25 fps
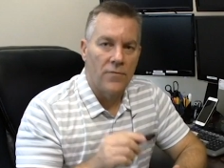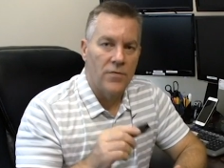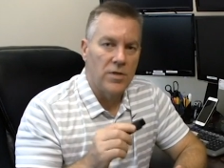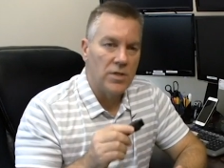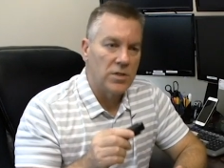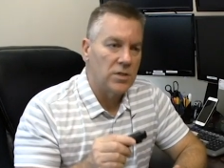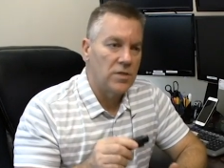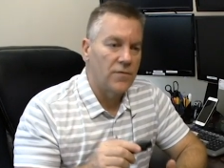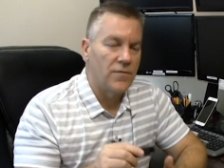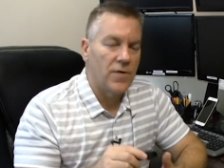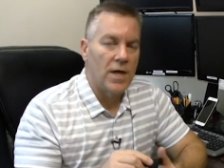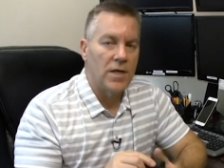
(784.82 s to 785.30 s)
if
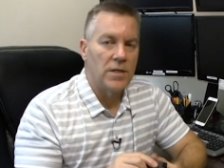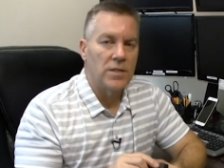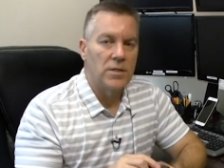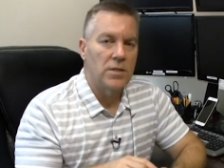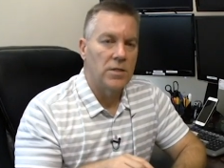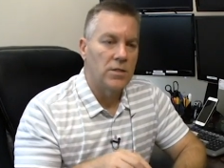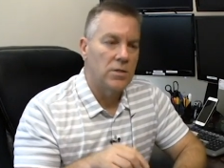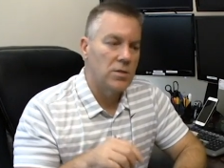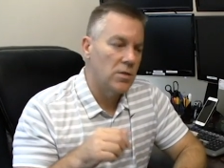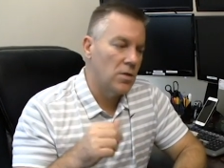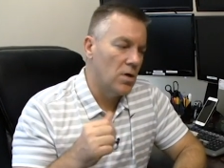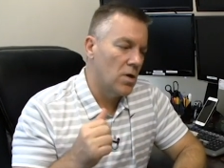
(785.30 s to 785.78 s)
this device
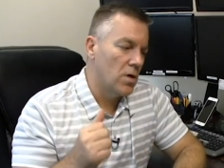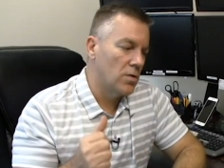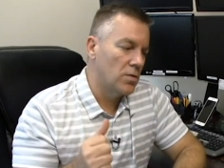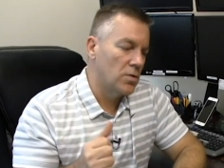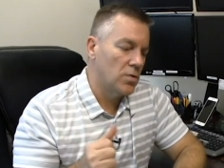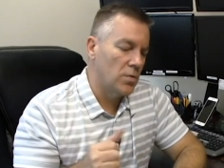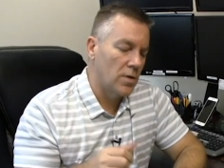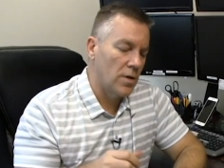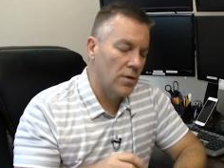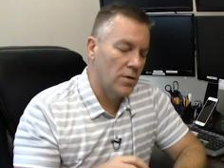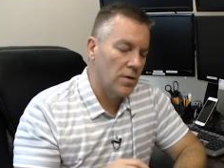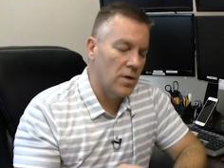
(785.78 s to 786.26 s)
needs to go
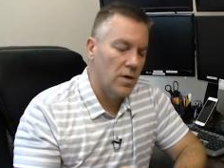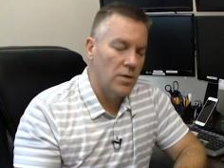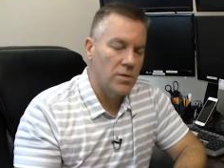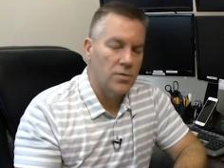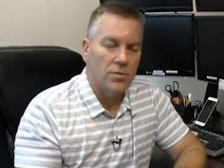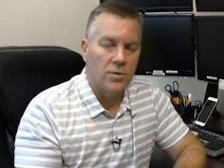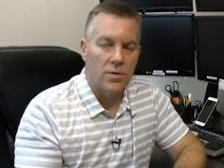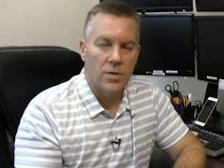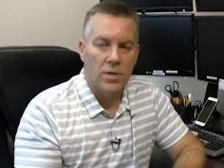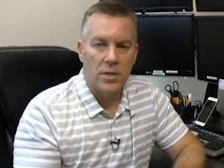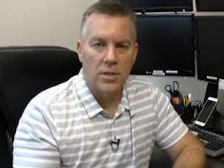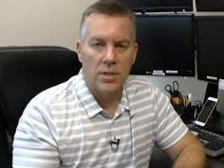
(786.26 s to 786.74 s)
to another
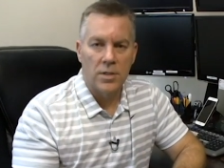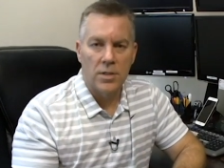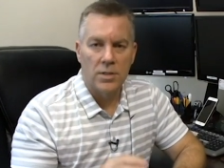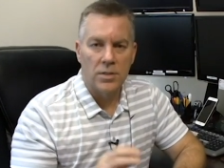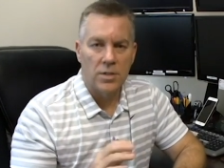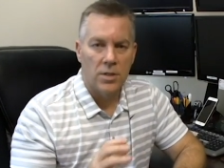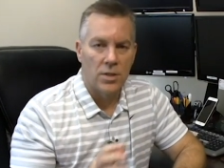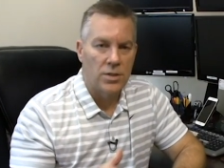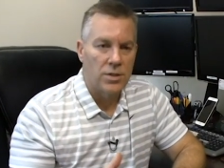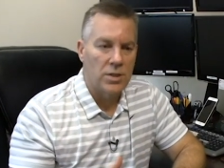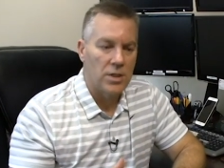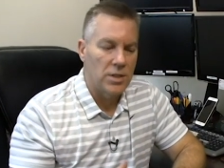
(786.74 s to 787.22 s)
country and
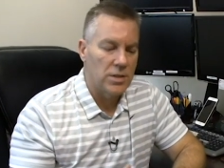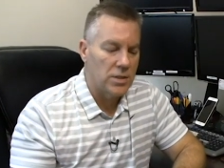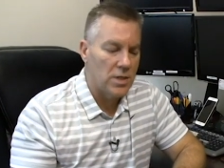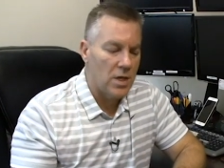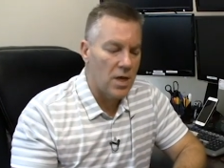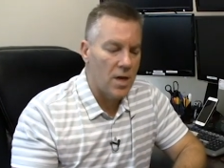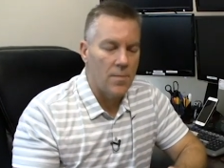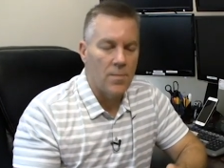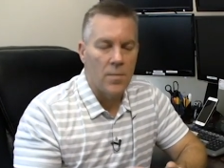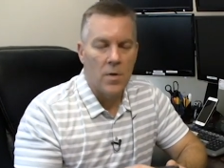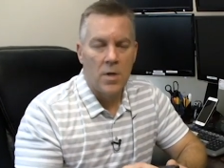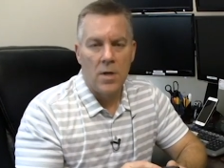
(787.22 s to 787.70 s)
it's on
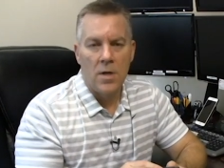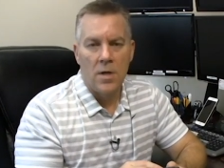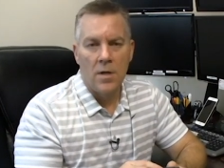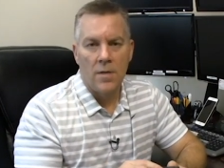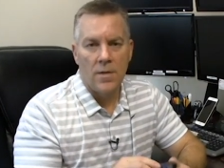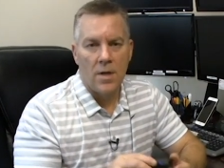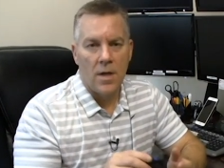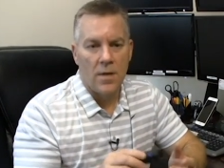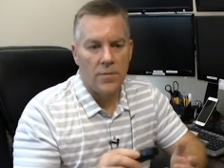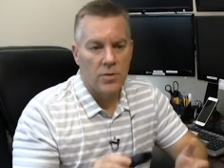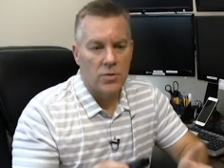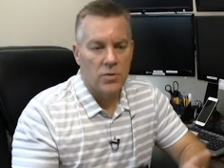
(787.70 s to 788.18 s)
GSM,
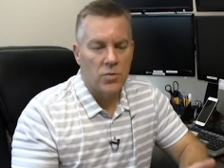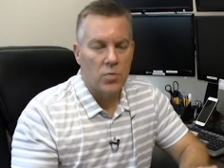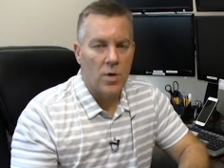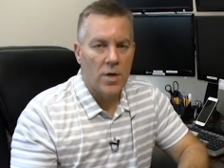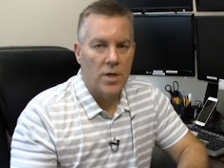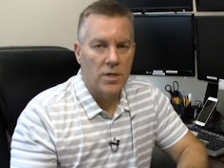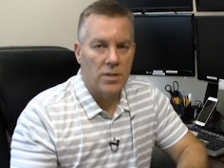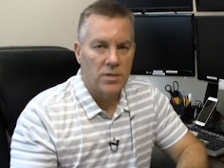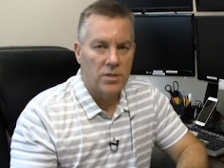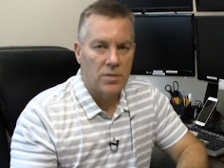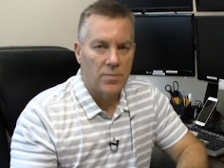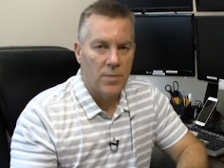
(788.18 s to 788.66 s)
then there's
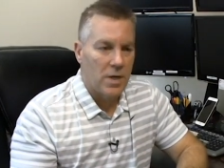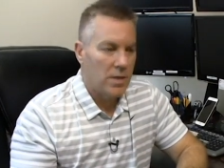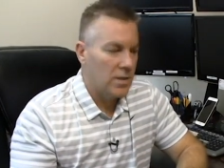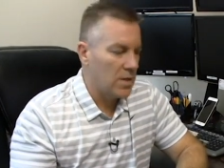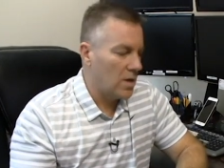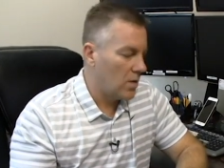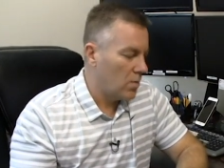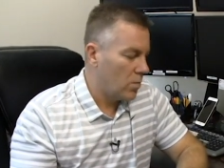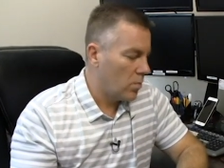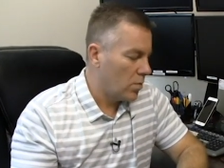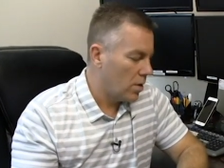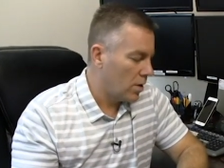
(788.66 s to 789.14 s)
ways to make
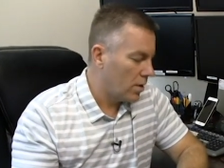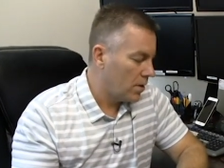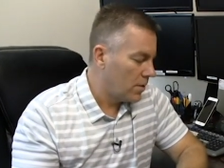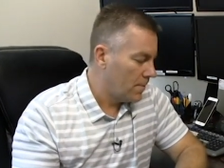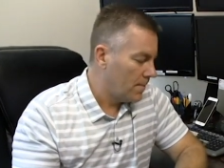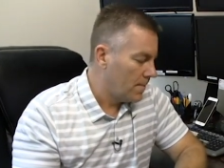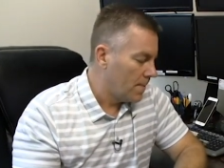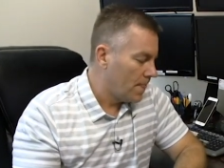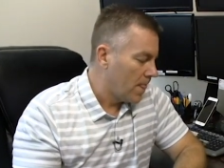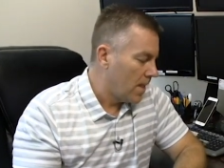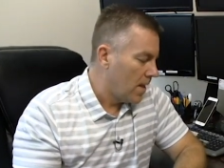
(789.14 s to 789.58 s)
that work.